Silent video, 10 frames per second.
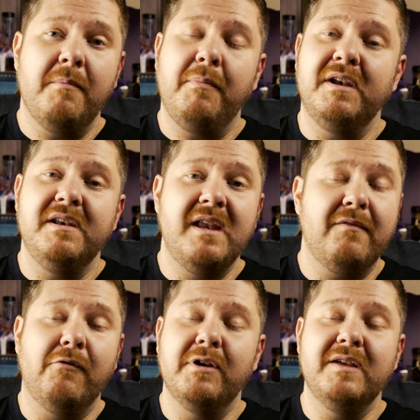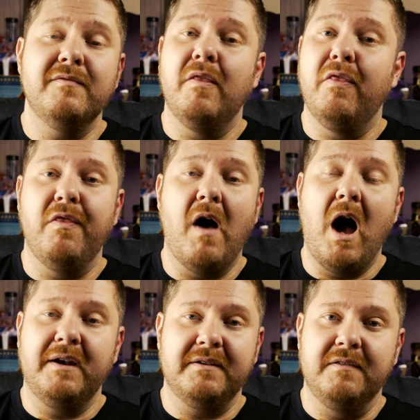but never even
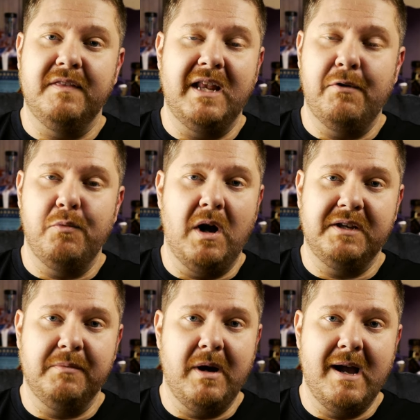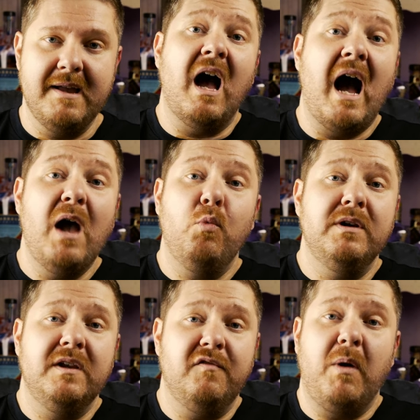thought that I would want to buy. I
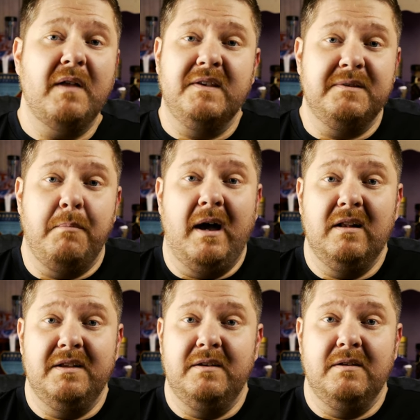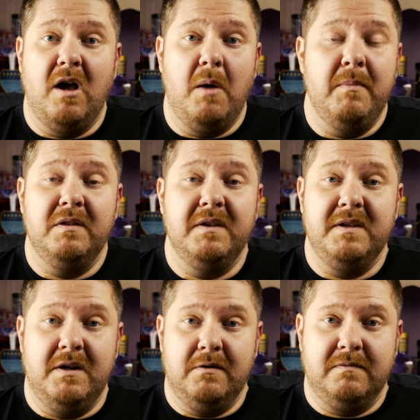wouldn't have bought this bottle in a million
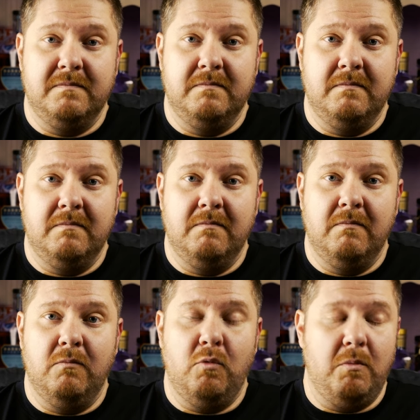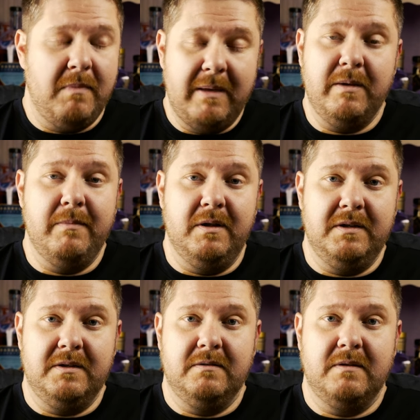years. Maybe a
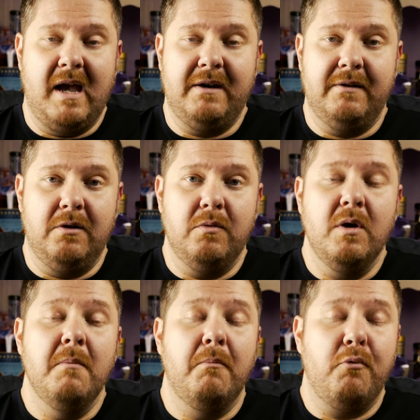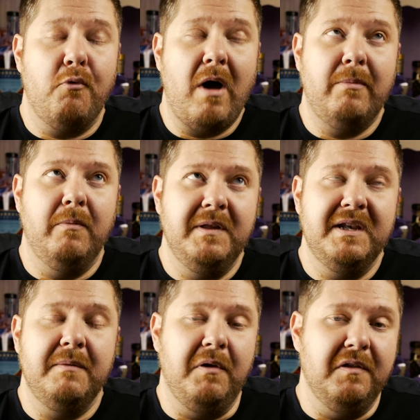million. I don't know. Probably
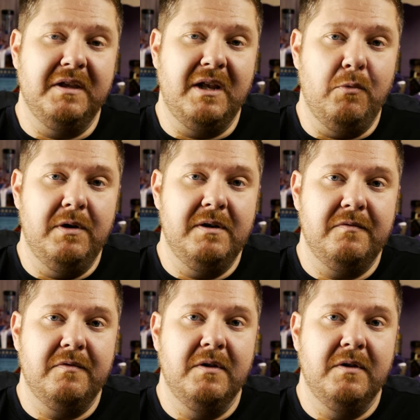in a million I would have.